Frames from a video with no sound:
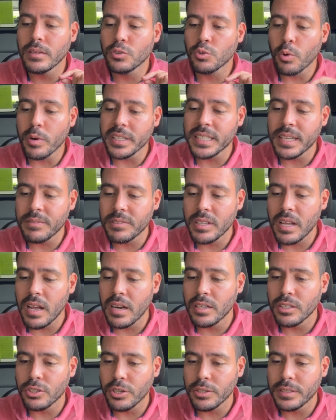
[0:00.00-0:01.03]

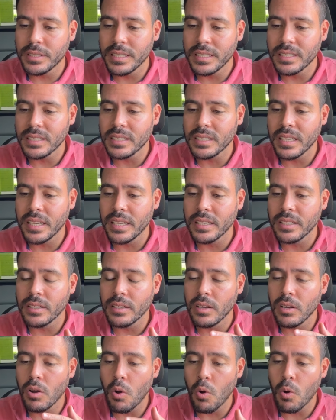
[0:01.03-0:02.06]
$27.13
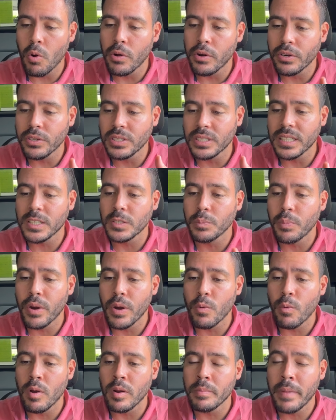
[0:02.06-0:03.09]
Order
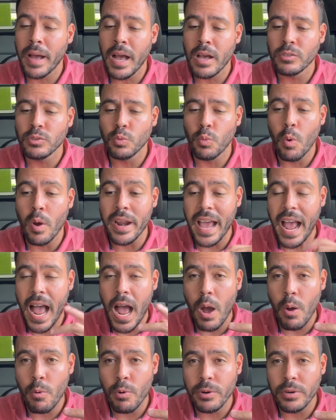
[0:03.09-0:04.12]
6.1 miles, one
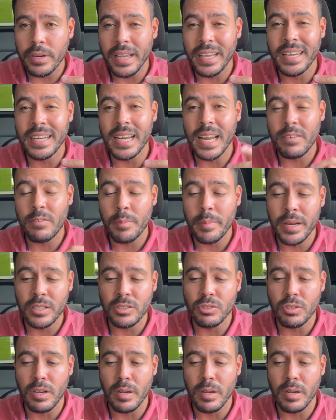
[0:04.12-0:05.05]
hour and 11 minutes to